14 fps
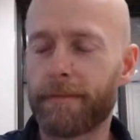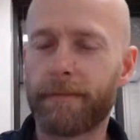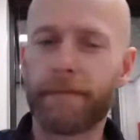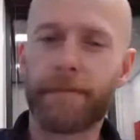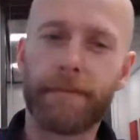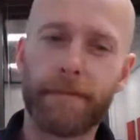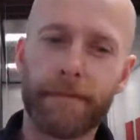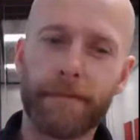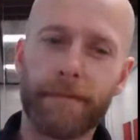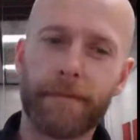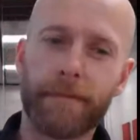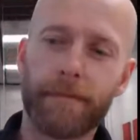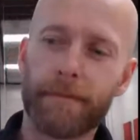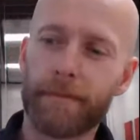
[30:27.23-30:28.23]

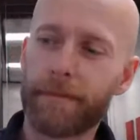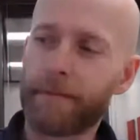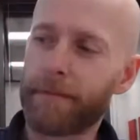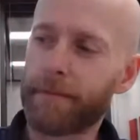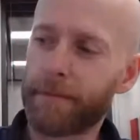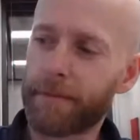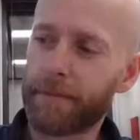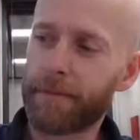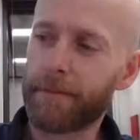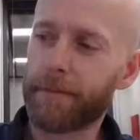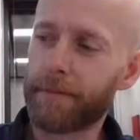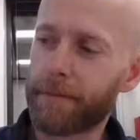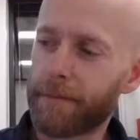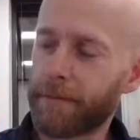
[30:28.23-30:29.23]

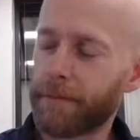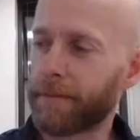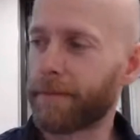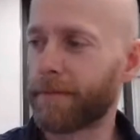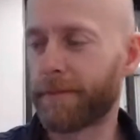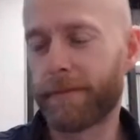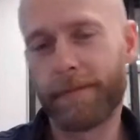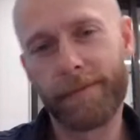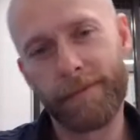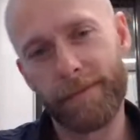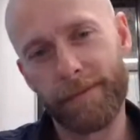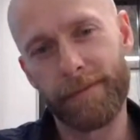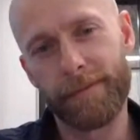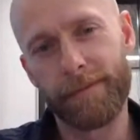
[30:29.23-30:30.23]

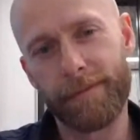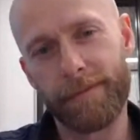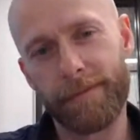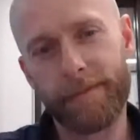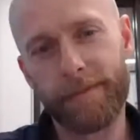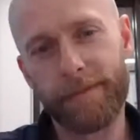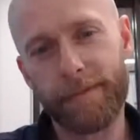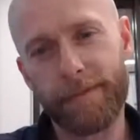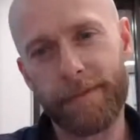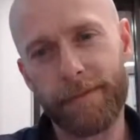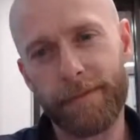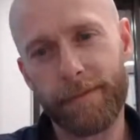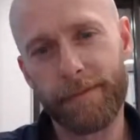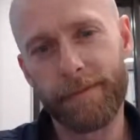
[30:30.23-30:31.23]

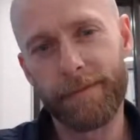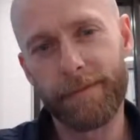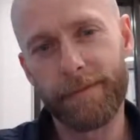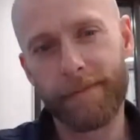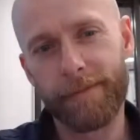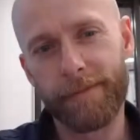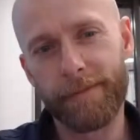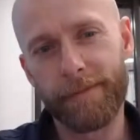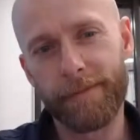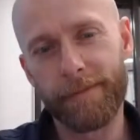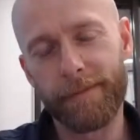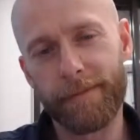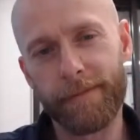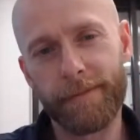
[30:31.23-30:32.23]

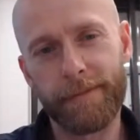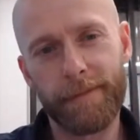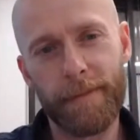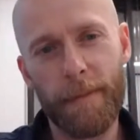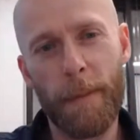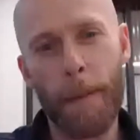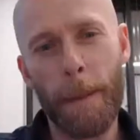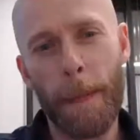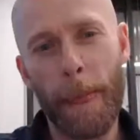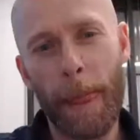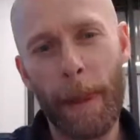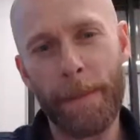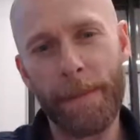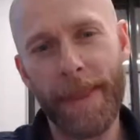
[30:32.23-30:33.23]

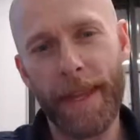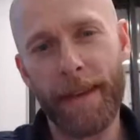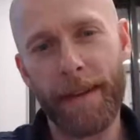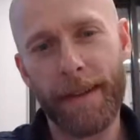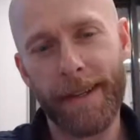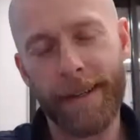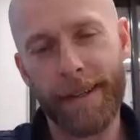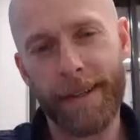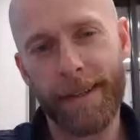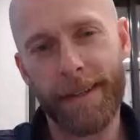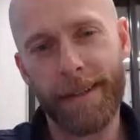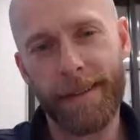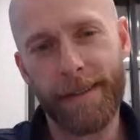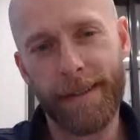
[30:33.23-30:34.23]

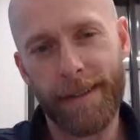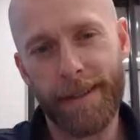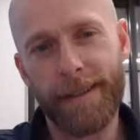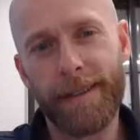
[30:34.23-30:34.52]
[no speech]